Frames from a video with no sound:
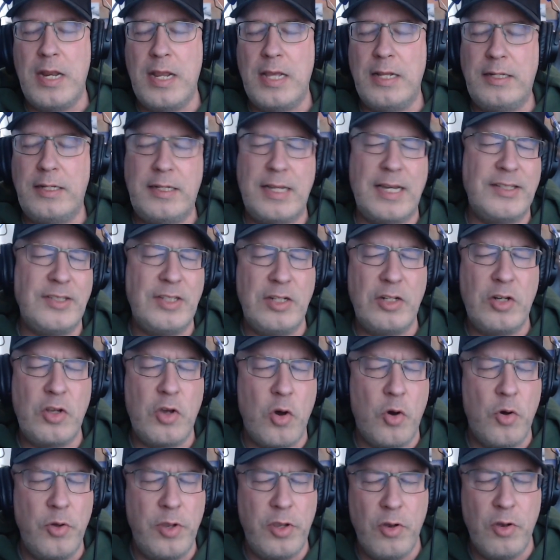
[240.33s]
when it doesn't
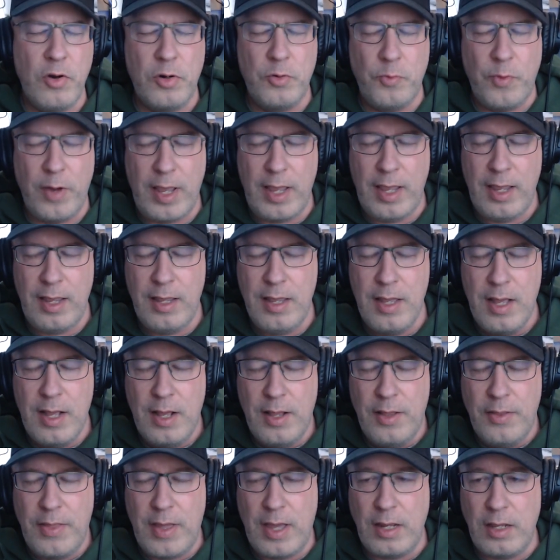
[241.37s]
go your way
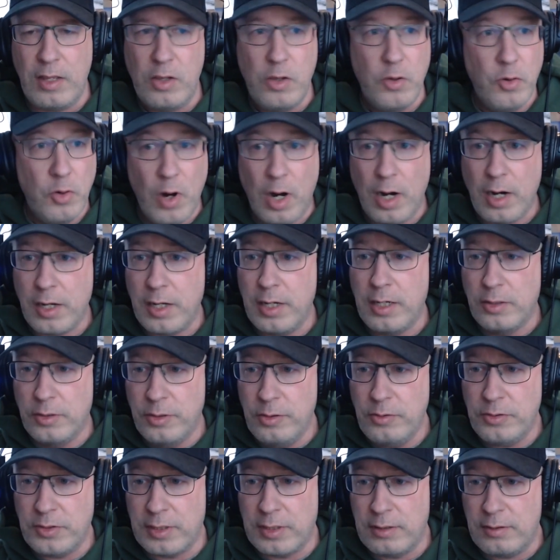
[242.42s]
that you are going to
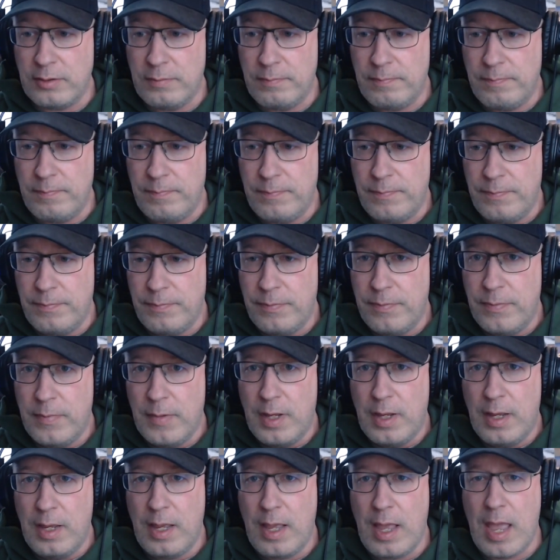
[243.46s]
lose it. Mm-hmm.
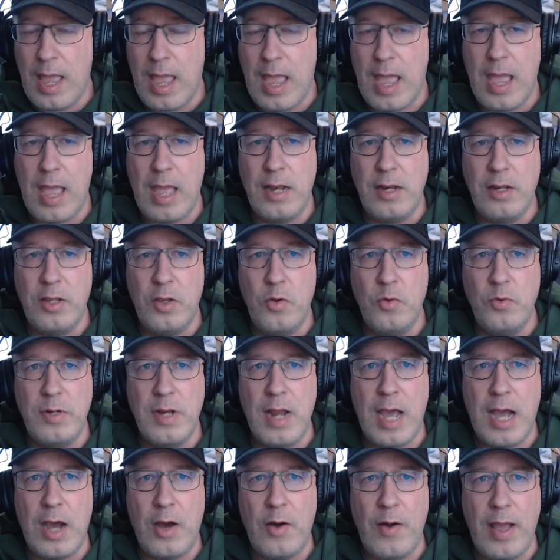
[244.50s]
And you
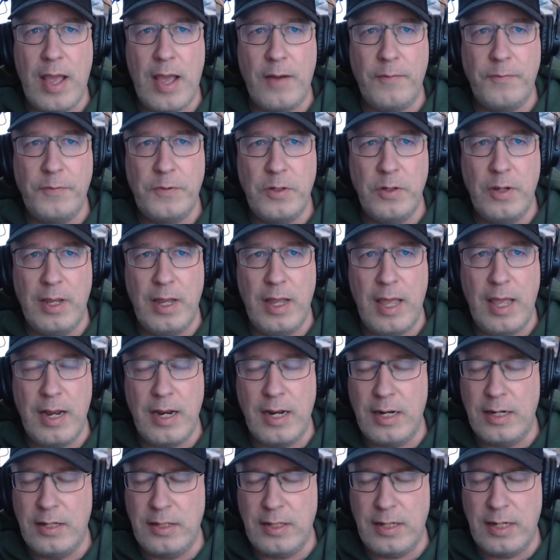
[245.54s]
now have to,
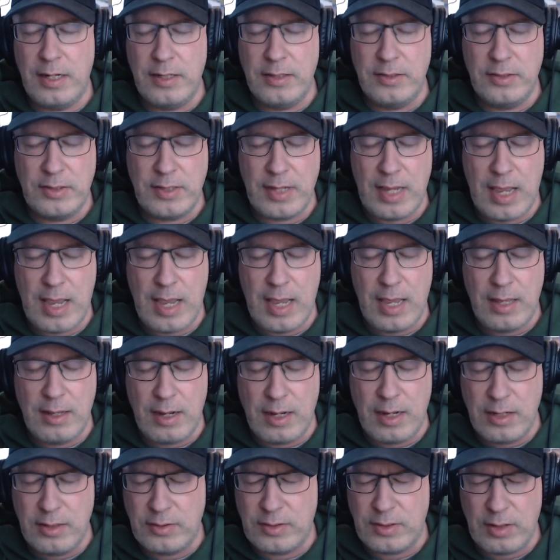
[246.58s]
and it is
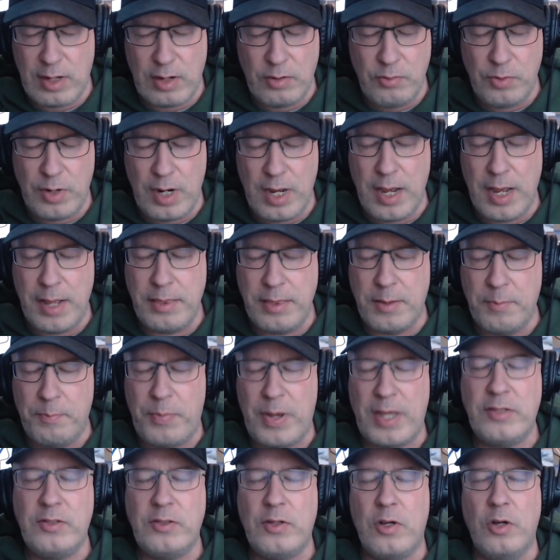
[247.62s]
the
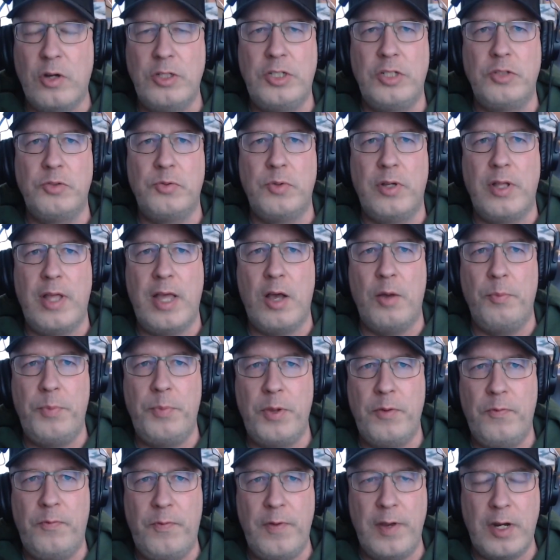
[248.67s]
best coaches will help
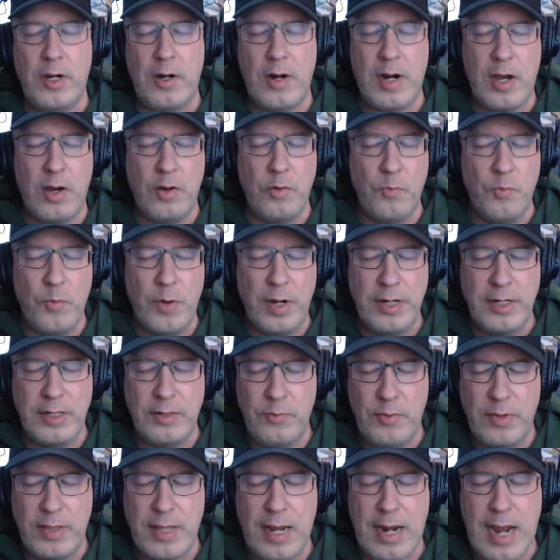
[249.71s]
you figure out when
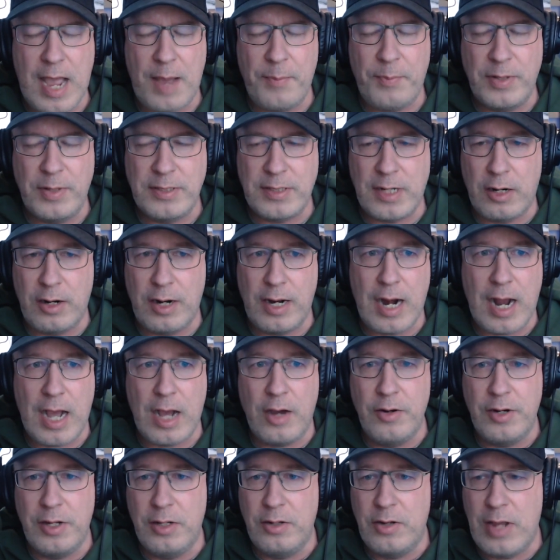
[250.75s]
that happens. All right,
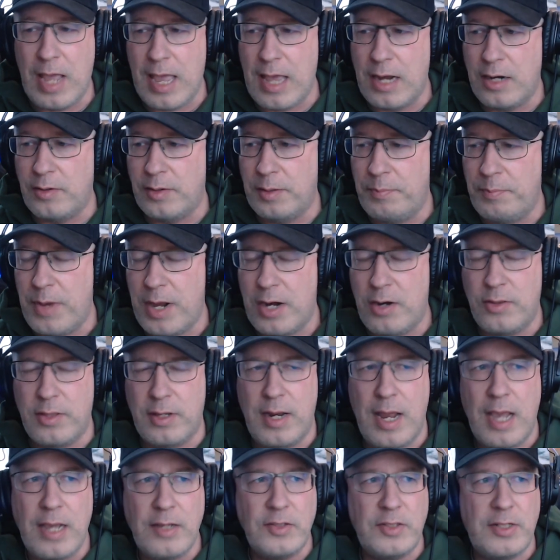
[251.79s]
how do you handle it better the
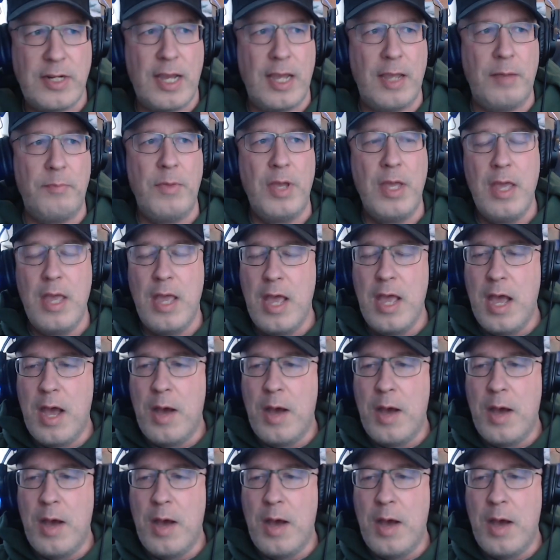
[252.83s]
next time?